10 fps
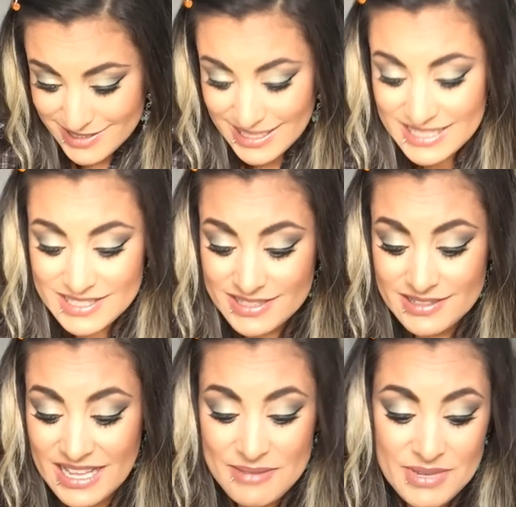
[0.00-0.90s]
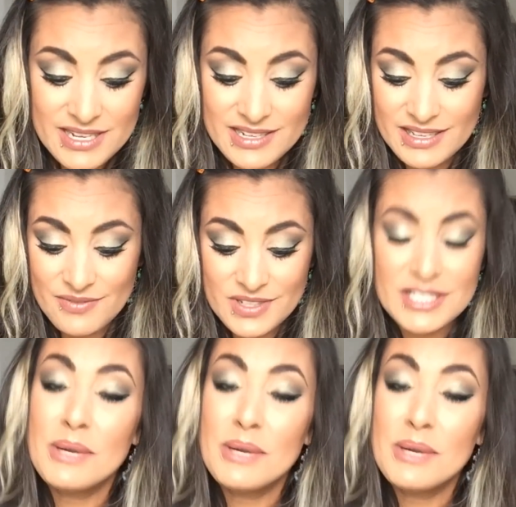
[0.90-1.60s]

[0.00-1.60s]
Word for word: That's, I mean, if it's an